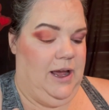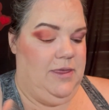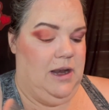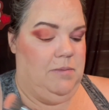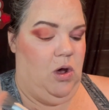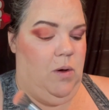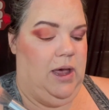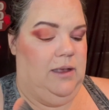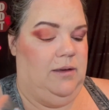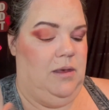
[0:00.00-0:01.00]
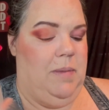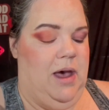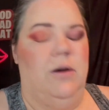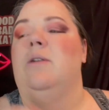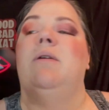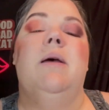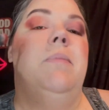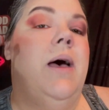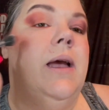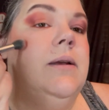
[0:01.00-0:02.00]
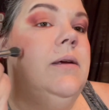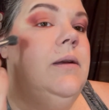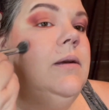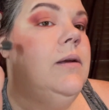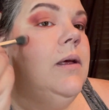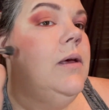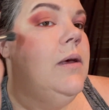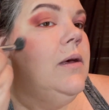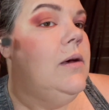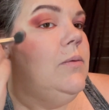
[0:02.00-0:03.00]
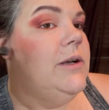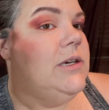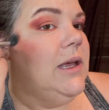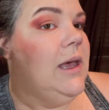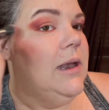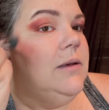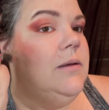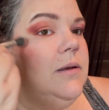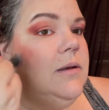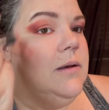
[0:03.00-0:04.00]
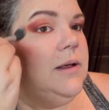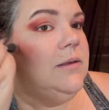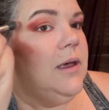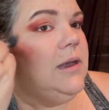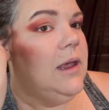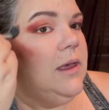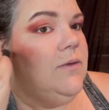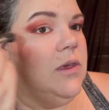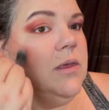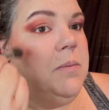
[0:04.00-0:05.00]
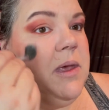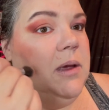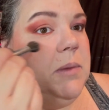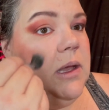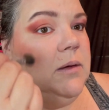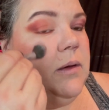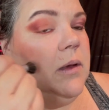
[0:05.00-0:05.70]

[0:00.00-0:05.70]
And then I'm going into the powder right behind it, which again is going to give you the pigment.